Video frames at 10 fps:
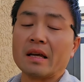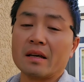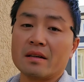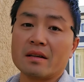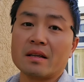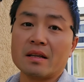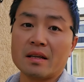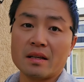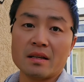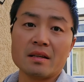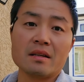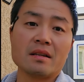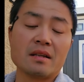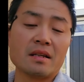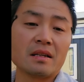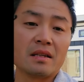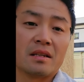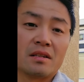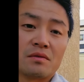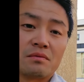and it
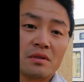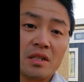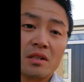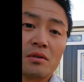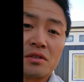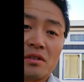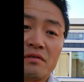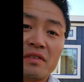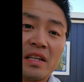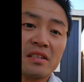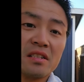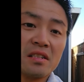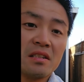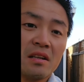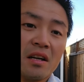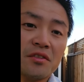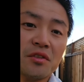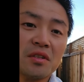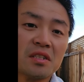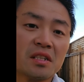is really close to the fence. As
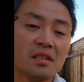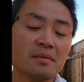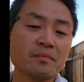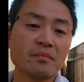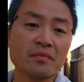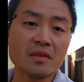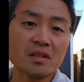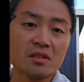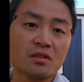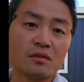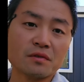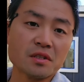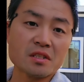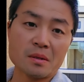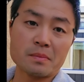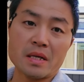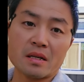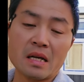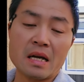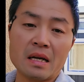you can see, that's a 2-foot
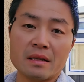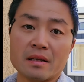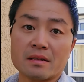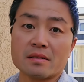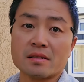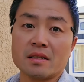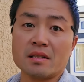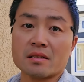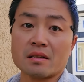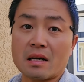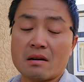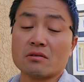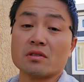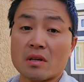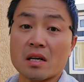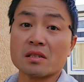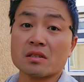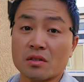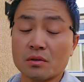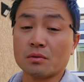setback that the city has allowed
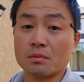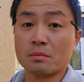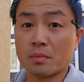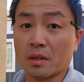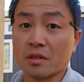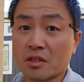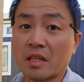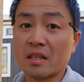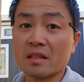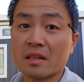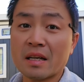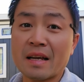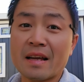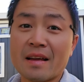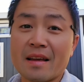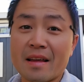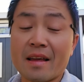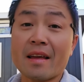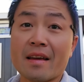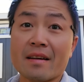us to put the shed in.
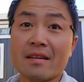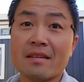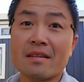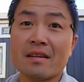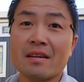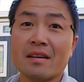And